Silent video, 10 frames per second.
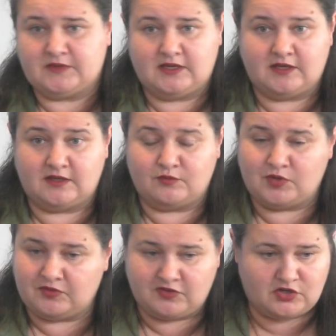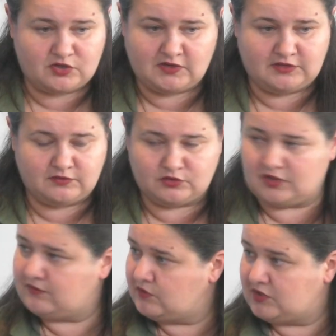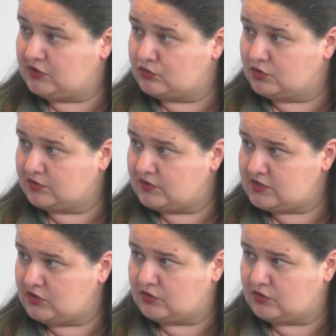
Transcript: Uh, we are very grateful to everyone in Congress.